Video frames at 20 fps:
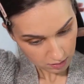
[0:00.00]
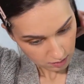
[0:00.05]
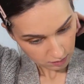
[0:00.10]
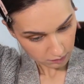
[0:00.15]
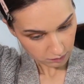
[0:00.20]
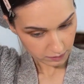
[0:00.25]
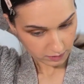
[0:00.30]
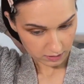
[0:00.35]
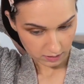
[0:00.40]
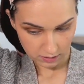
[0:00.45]

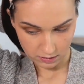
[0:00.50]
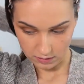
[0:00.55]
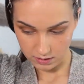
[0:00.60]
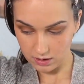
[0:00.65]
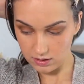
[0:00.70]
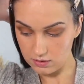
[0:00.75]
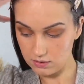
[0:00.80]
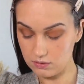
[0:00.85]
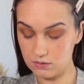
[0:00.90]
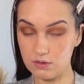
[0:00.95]
We are going
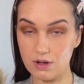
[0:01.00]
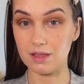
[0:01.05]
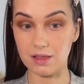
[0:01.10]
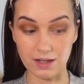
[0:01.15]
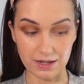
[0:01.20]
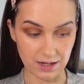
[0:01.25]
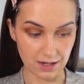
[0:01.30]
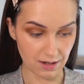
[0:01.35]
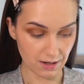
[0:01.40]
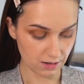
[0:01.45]
to
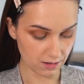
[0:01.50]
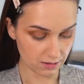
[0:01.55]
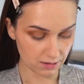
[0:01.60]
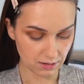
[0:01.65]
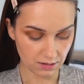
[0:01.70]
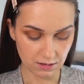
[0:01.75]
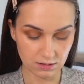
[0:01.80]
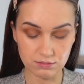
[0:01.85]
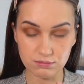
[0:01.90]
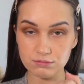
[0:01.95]
lay
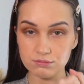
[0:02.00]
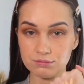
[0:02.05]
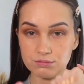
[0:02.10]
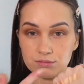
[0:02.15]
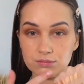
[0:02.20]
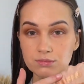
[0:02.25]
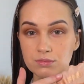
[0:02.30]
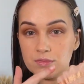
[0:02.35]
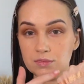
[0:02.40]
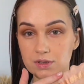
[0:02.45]

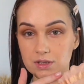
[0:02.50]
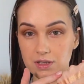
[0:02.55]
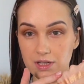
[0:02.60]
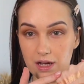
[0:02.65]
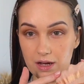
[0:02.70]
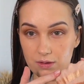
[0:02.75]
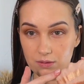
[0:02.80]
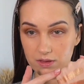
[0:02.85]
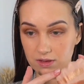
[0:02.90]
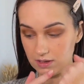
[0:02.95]

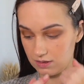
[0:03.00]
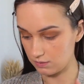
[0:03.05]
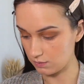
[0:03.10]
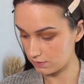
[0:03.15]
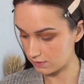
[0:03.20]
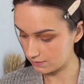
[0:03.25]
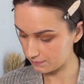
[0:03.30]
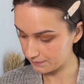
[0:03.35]
down this one.